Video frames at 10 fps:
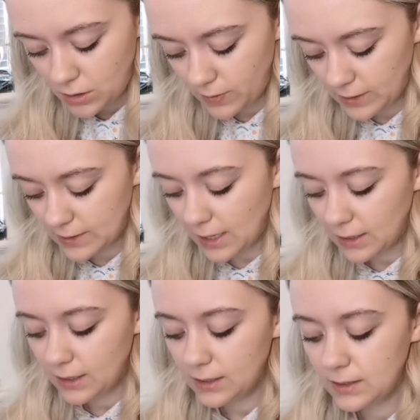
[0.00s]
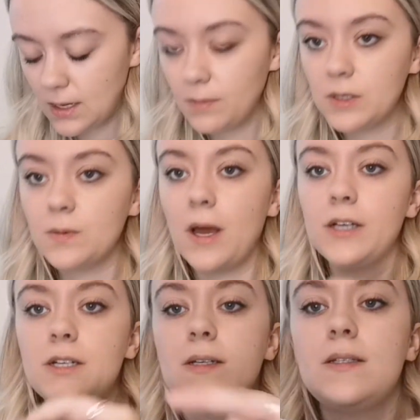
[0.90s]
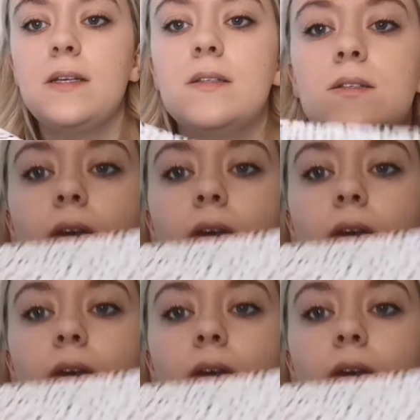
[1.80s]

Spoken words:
do exactly the same as what I just did.